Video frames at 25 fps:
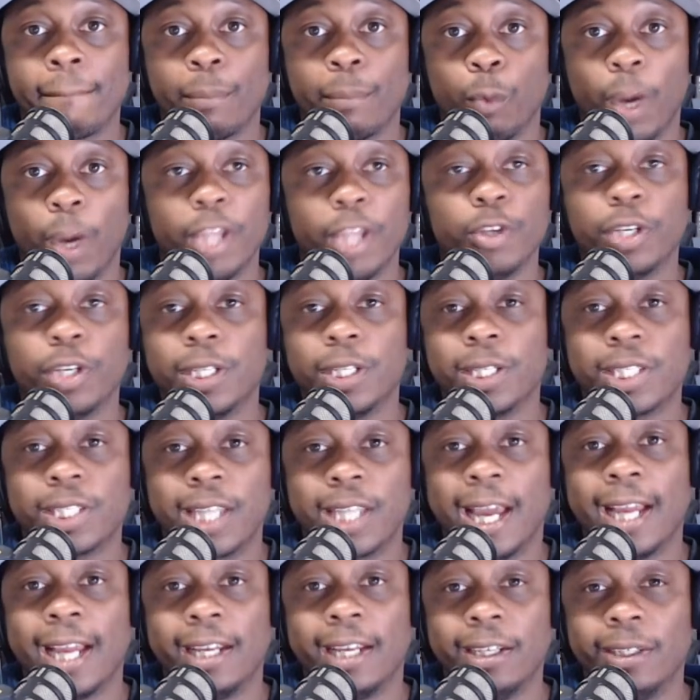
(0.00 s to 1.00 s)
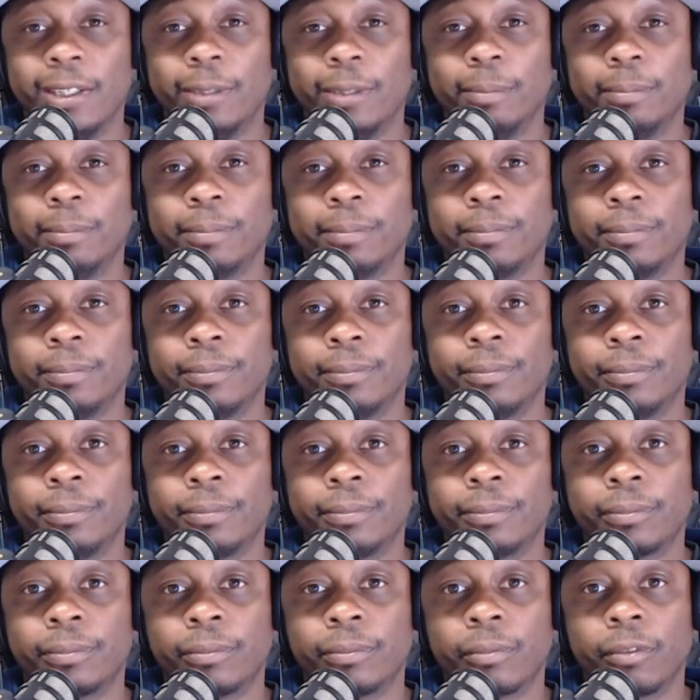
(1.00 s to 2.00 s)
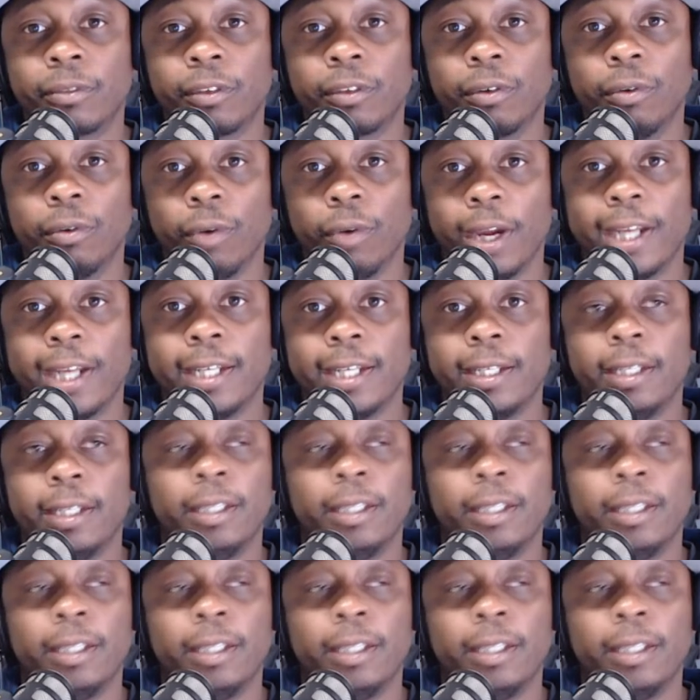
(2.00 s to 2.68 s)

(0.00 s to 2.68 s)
Why you couldn't sign him? Right?